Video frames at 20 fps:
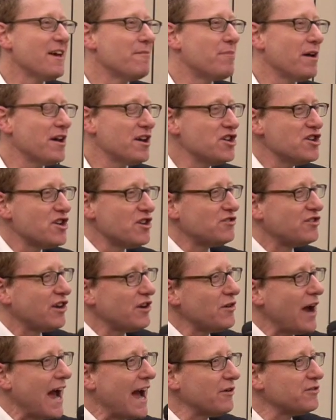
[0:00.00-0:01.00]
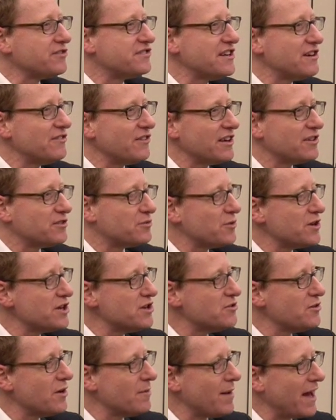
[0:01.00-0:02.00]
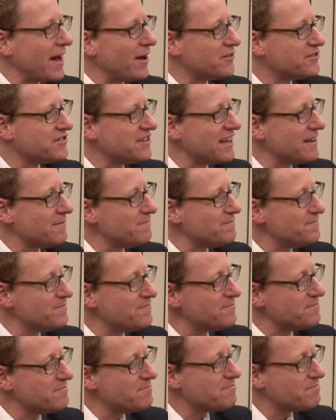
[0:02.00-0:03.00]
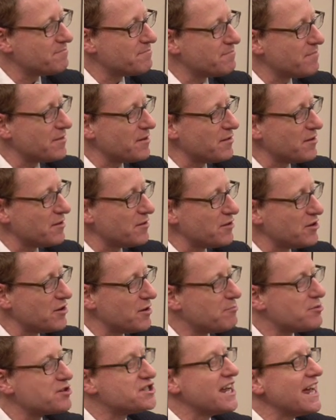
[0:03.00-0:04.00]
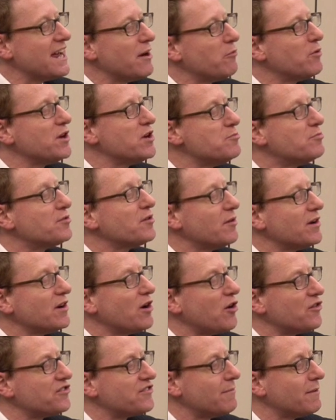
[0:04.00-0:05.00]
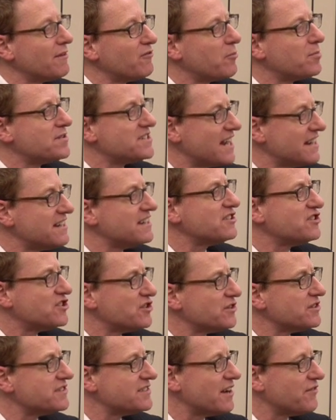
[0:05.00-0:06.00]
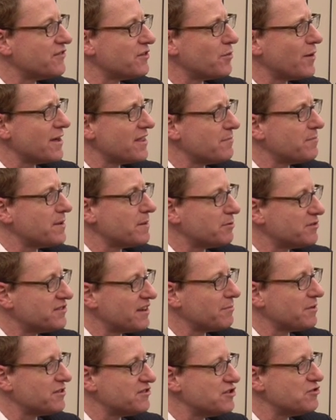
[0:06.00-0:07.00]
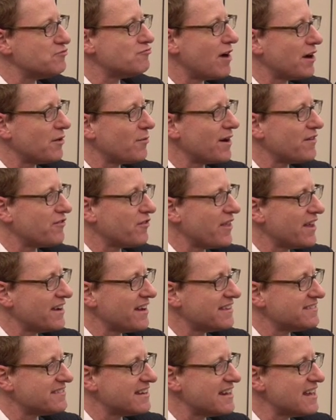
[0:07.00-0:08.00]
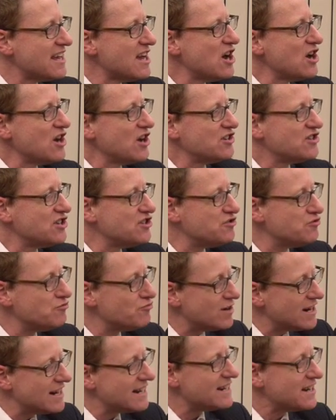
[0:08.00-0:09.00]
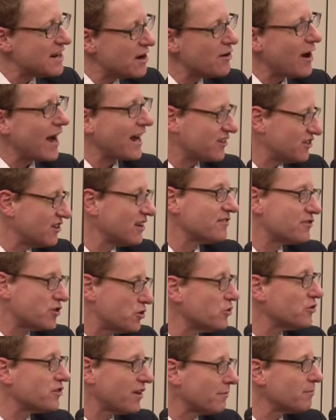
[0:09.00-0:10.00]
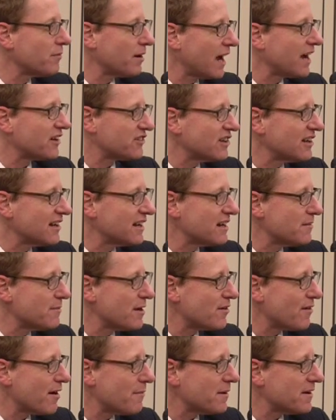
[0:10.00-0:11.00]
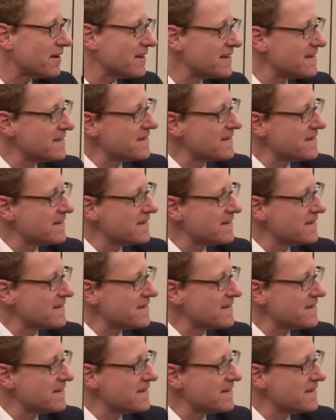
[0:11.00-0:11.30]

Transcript: But, so how serious were you about, were you on some level pretending to yourself in a way that people sometimes do run away from their destiny? Did you really know, actually, of course, I'm actually going to be a rabbi?